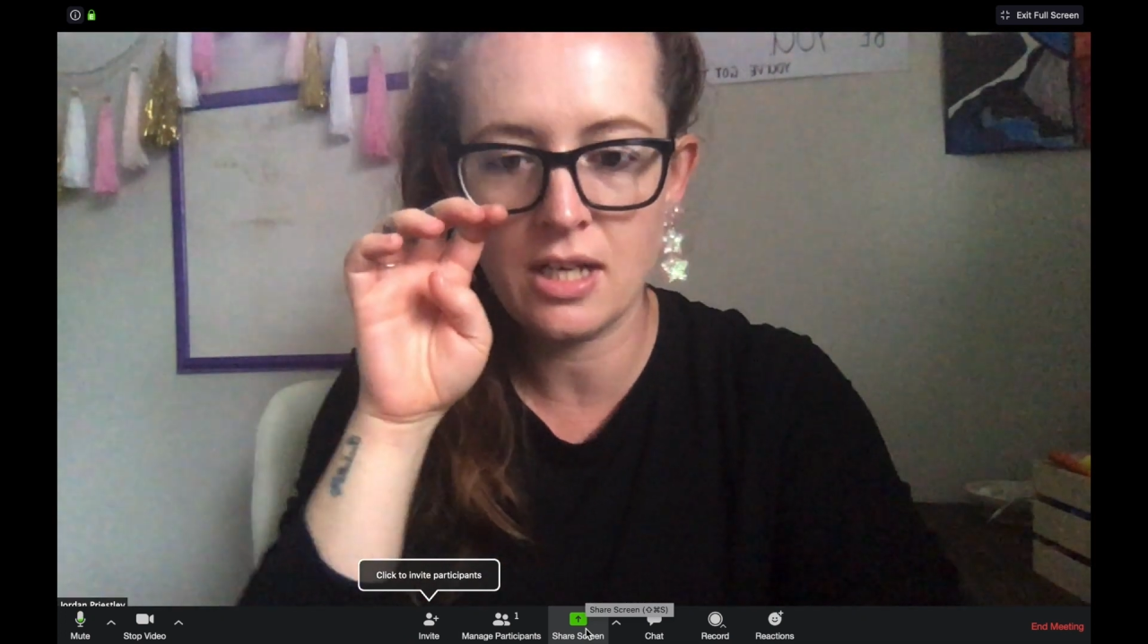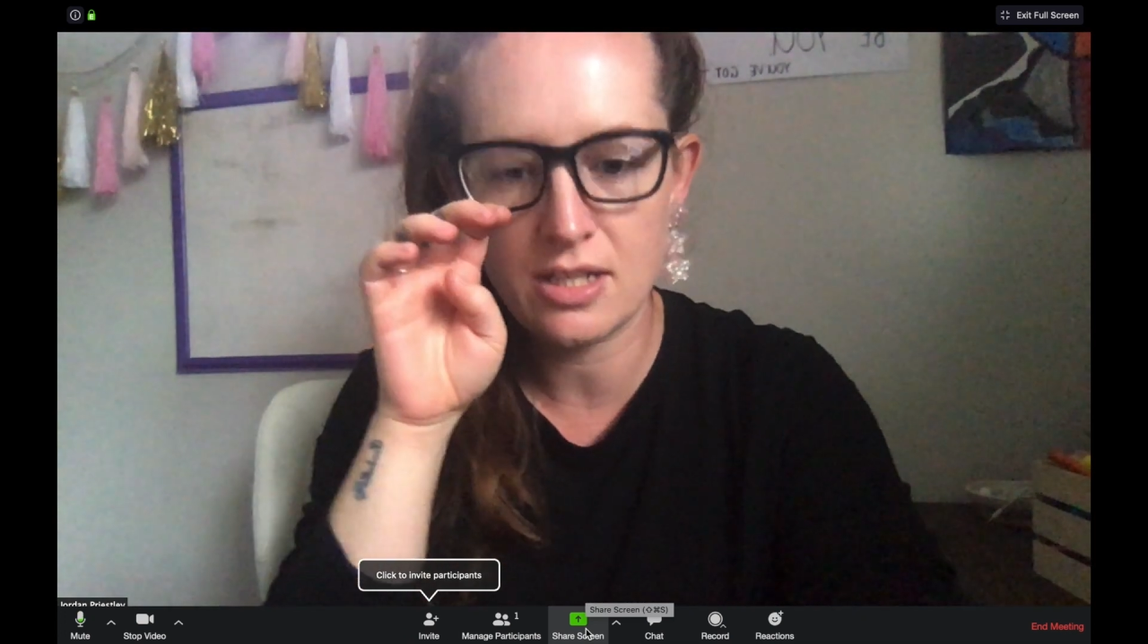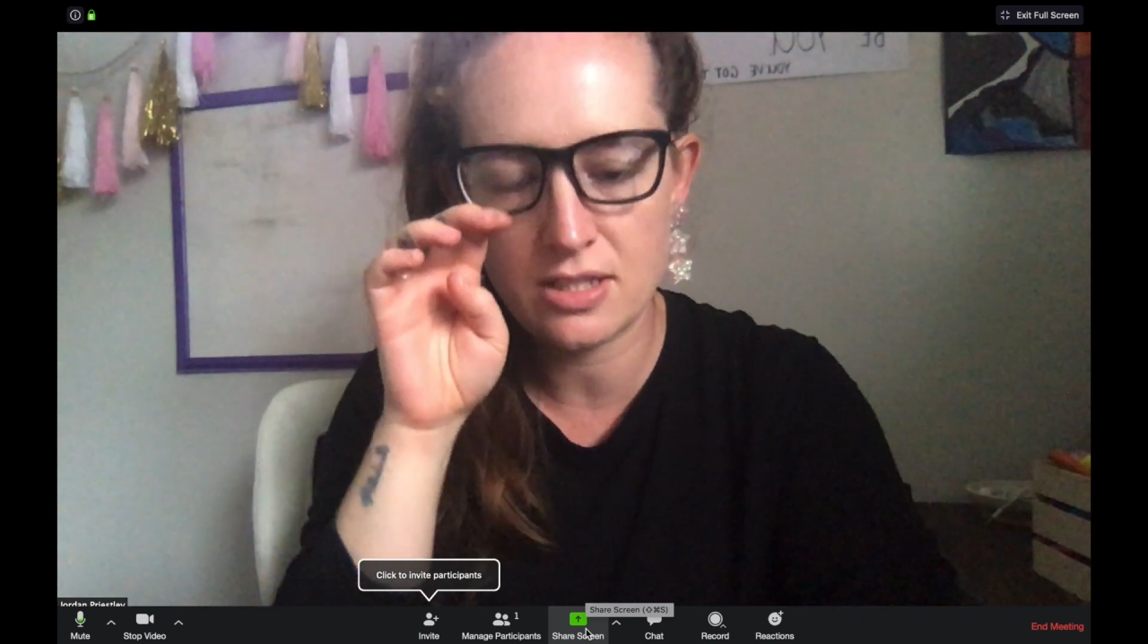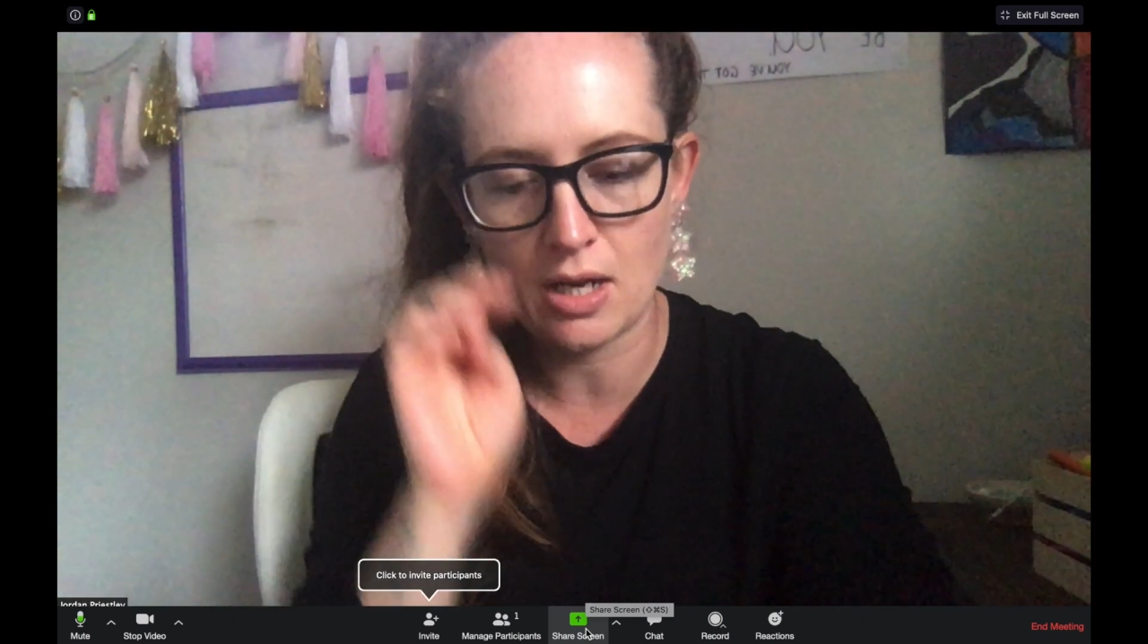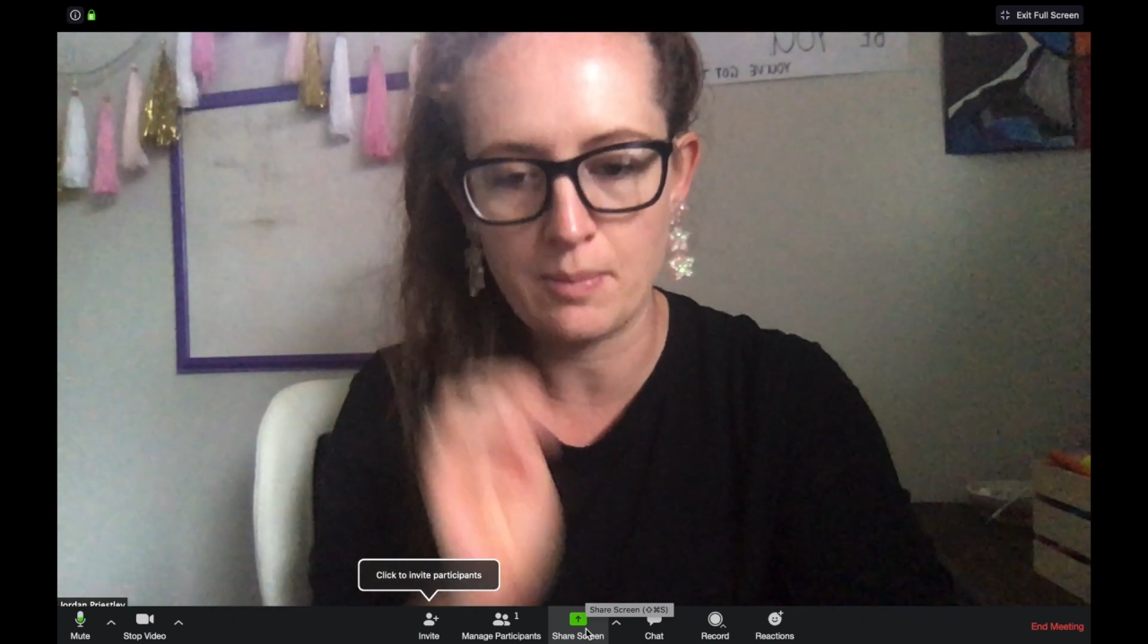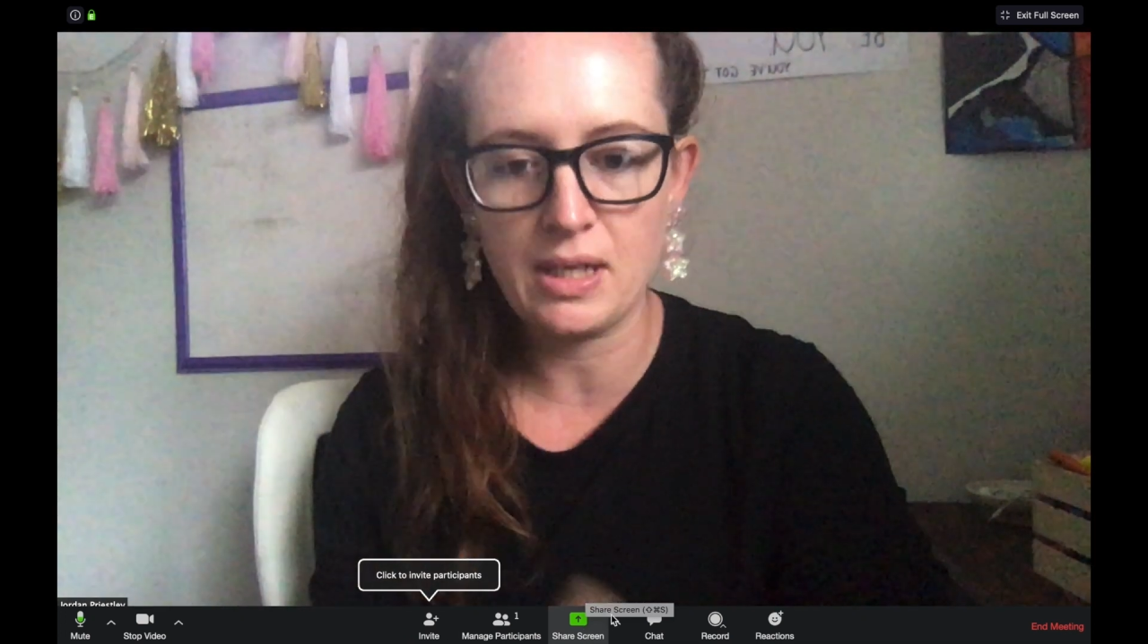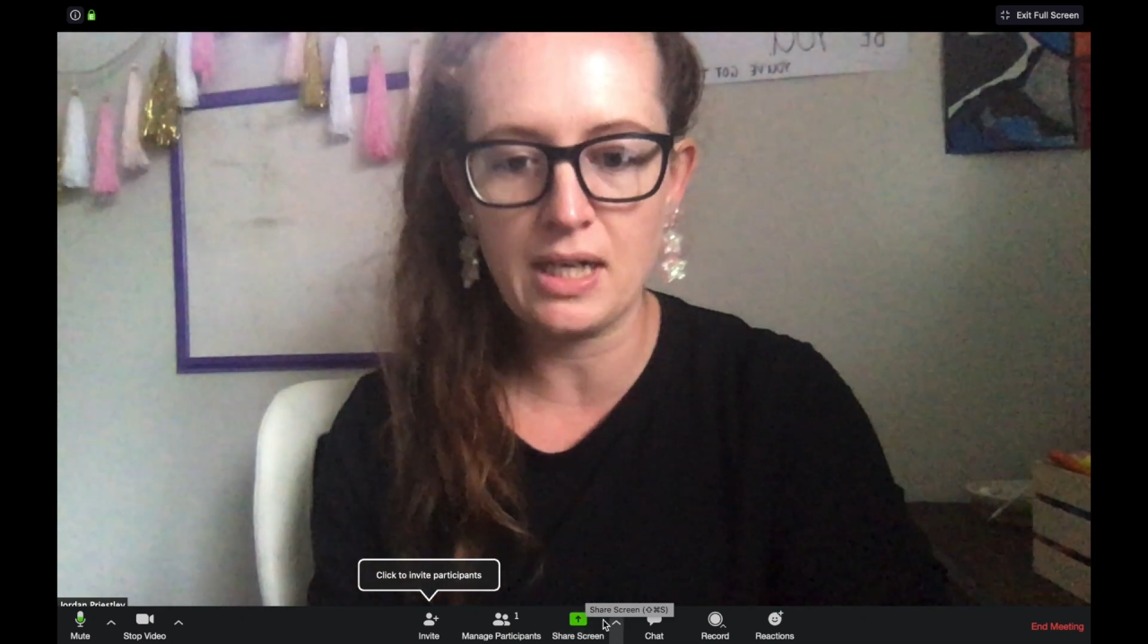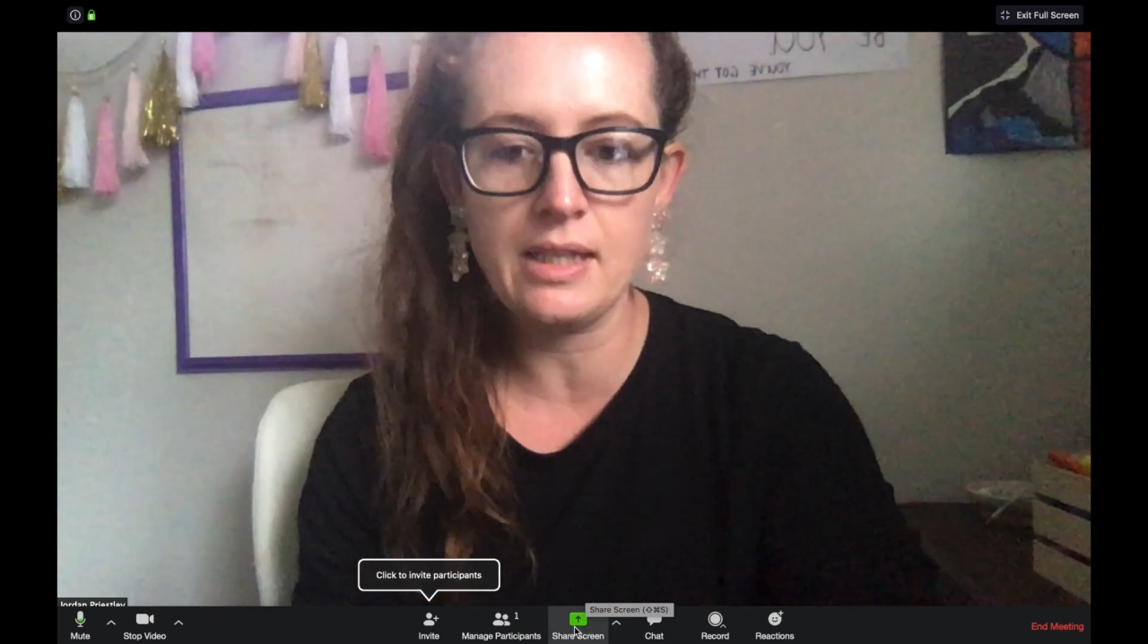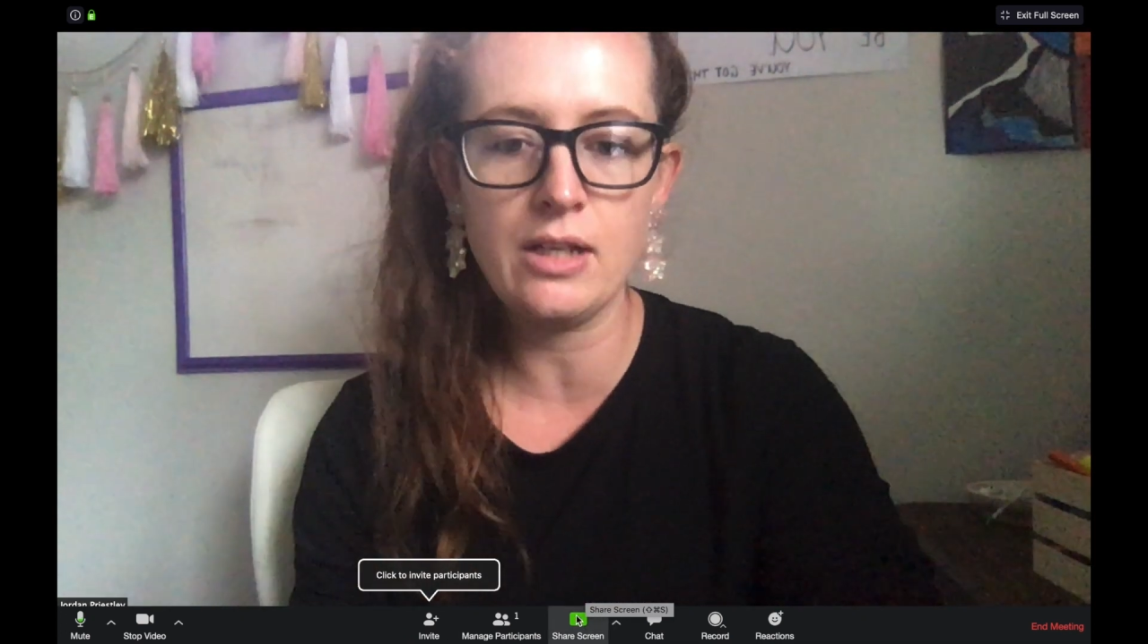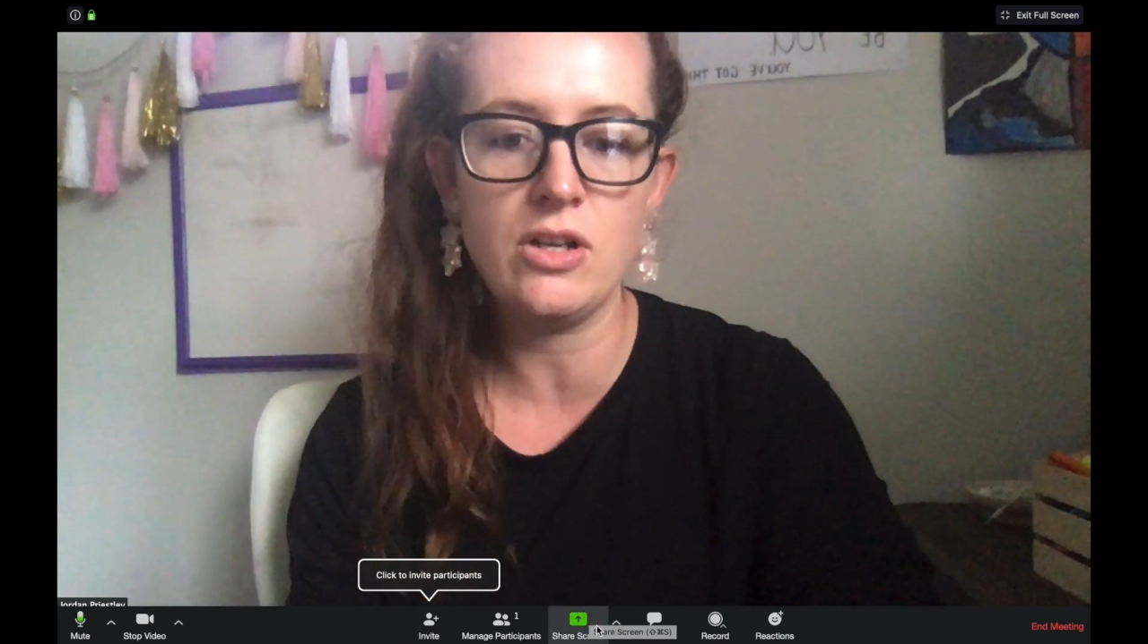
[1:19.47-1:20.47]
So I'm going to click